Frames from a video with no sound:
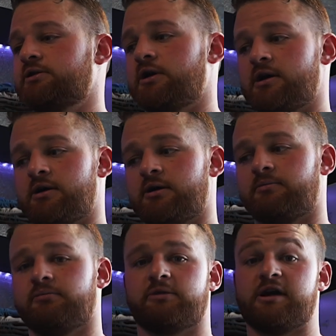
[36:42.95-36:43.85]

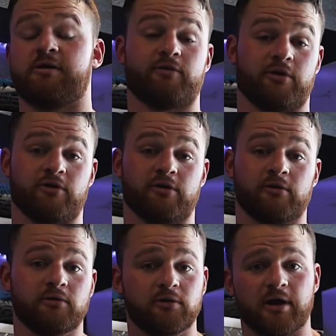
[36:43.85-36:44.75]
And if you're in the
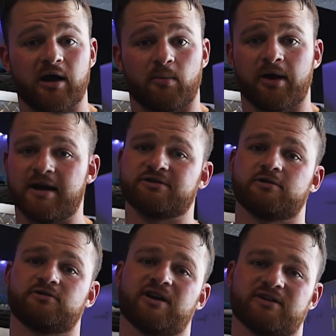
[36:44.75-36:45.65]
El Paso,
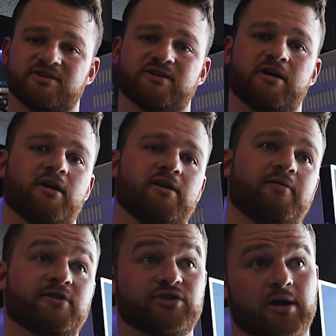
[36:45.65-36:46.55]
Texas area,
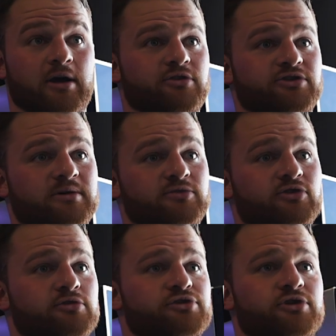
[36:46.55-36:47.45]
definitely check out the gym
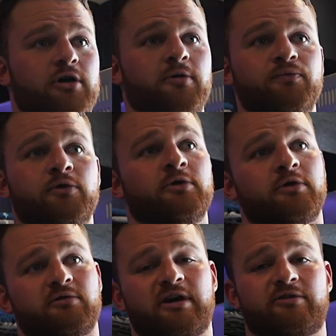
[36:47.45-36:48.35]
too. So
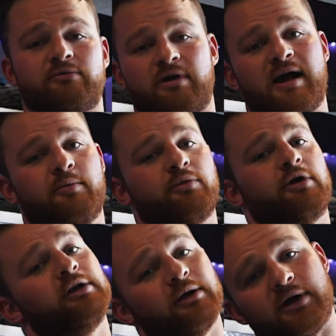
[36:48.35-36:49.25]
that's a wrap. We're
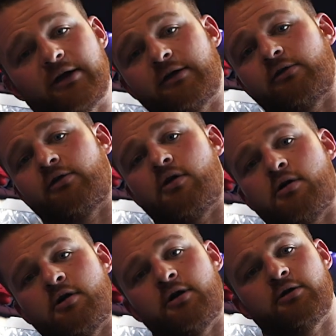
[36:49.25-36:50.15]
gonna get back in the
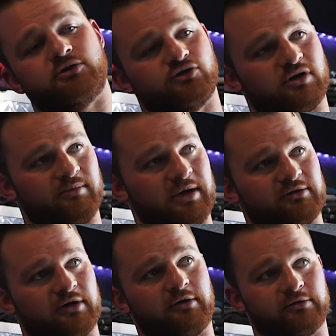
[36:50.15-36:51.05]
car and drive back
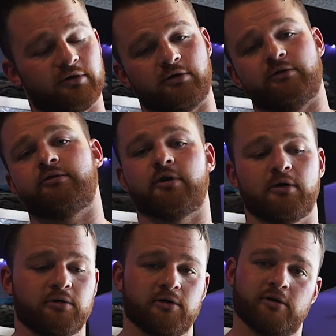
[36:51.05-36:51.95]
to Arizona. So
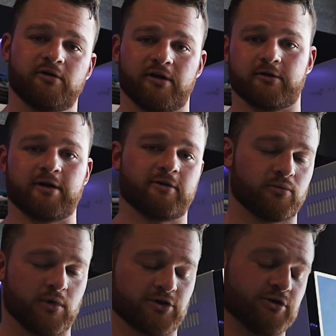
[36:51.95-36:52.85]
thank you guys for
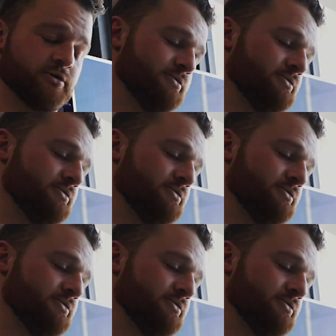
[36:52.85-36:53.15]
watching.